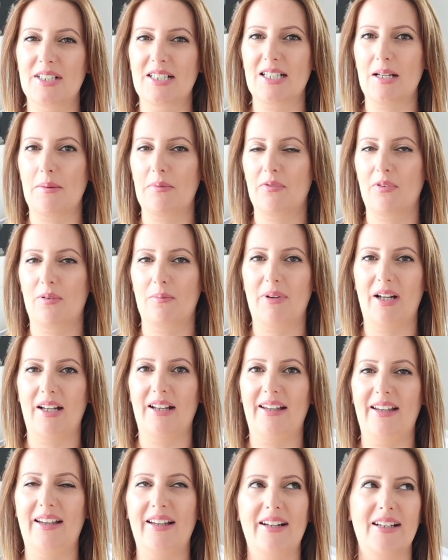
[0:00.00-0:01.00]
except for my
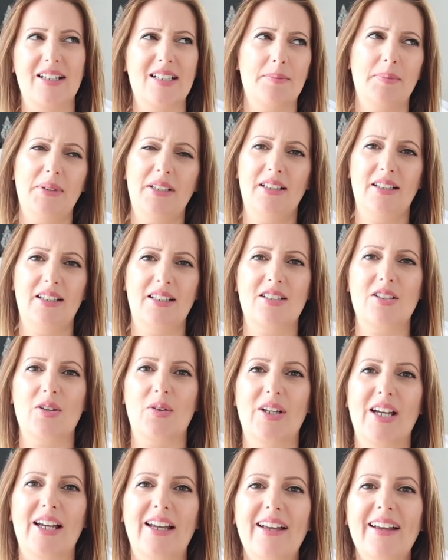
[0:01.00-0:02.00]
headaches, but that's
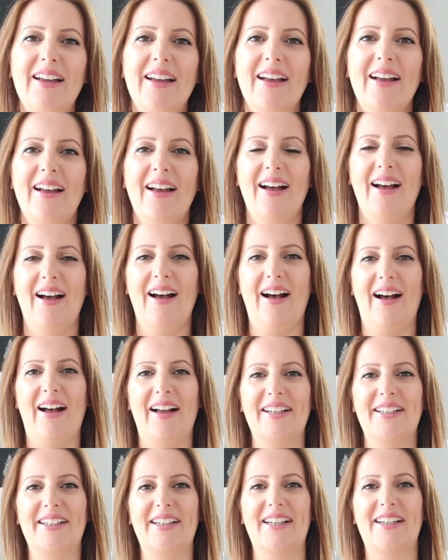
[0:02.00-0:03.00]
okay,
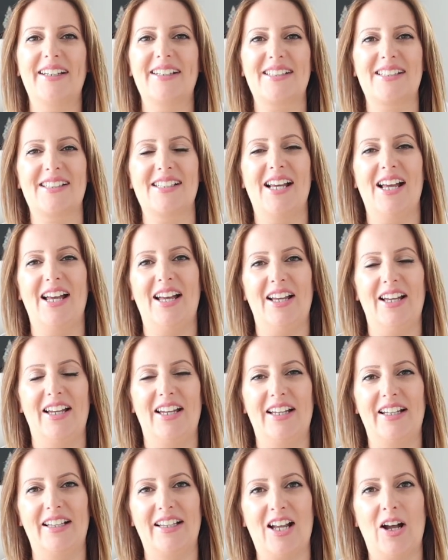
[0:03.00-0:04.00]
I guess.
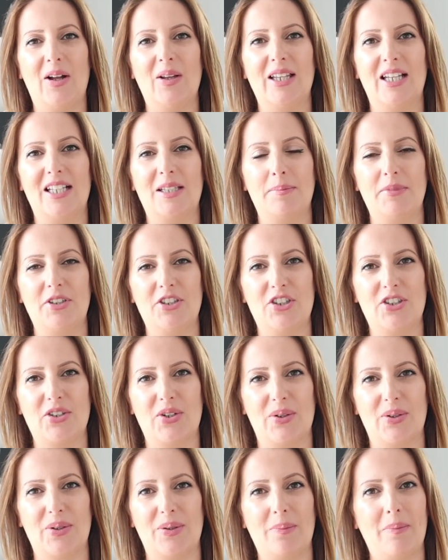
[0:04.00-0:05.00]
And now let me
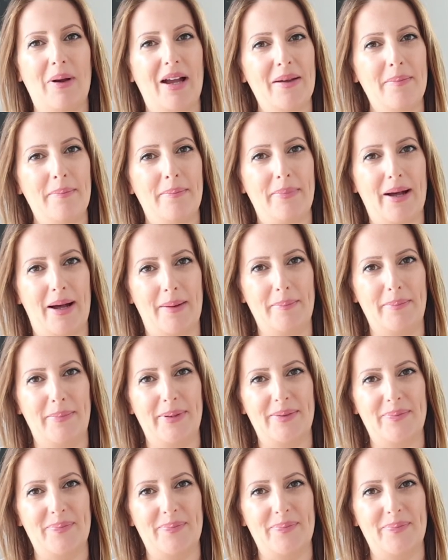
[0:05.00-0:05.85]
show you my bump.